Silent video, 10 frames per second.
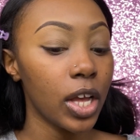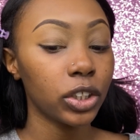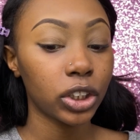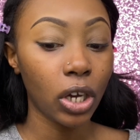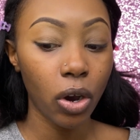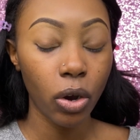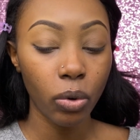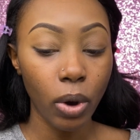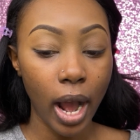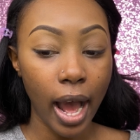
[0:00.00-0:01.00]

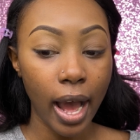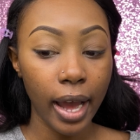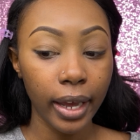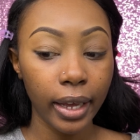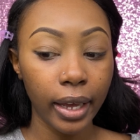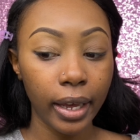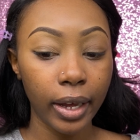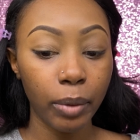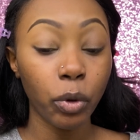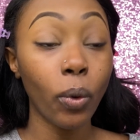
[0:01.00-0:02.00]
So I
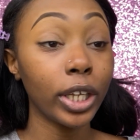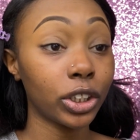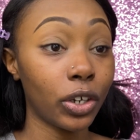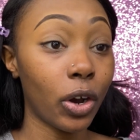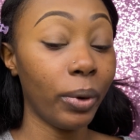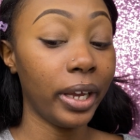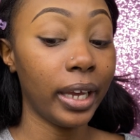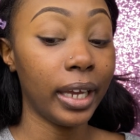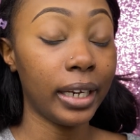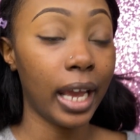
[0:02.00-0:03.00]
am going to go in